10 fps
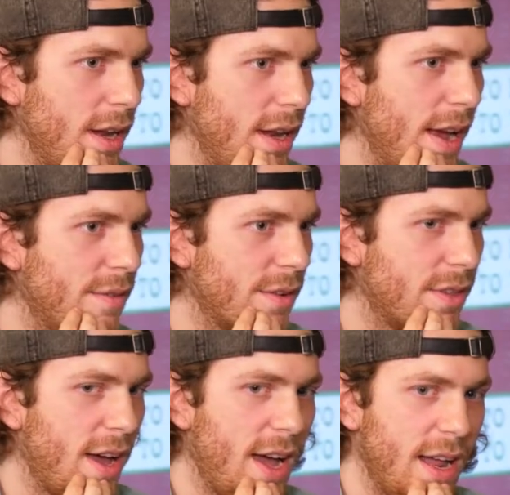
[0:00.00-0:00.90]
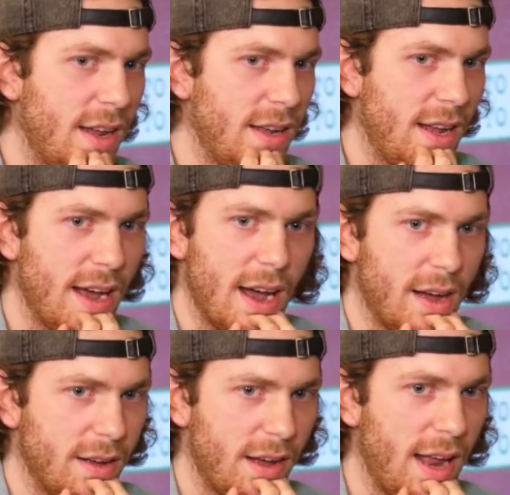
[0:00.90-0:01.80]
never thought.
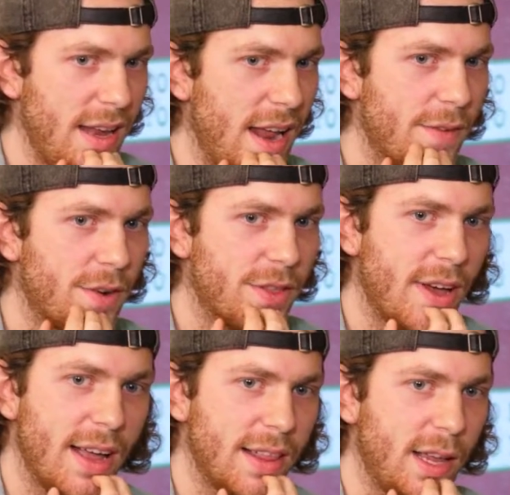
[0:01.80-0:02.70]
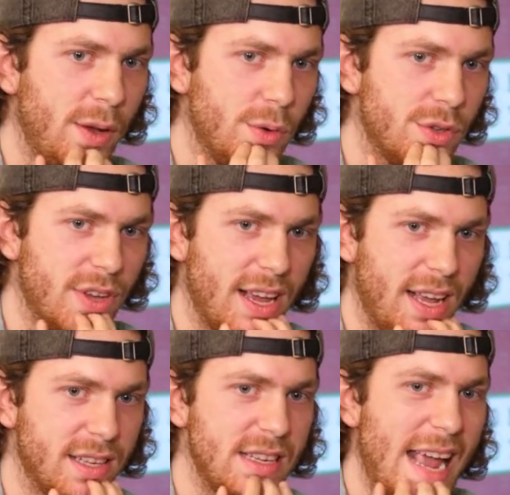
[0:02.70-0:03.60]
Yeah, I never thought that it was
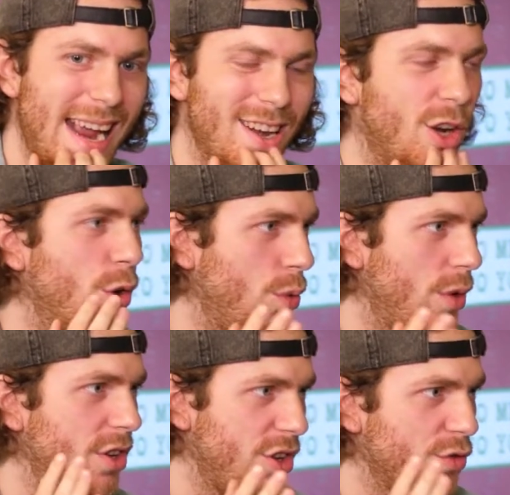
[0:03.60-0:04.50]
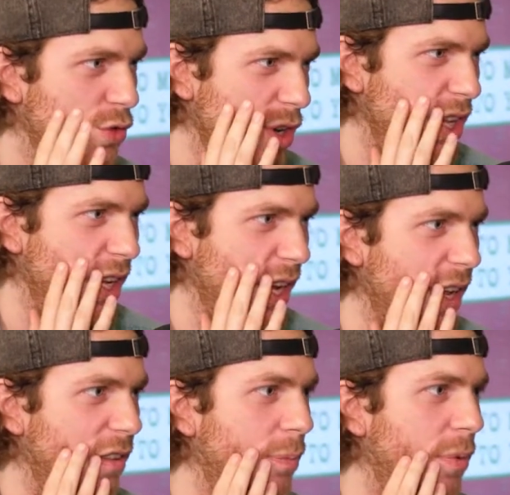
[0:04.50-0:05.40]
like as technical as it really gets.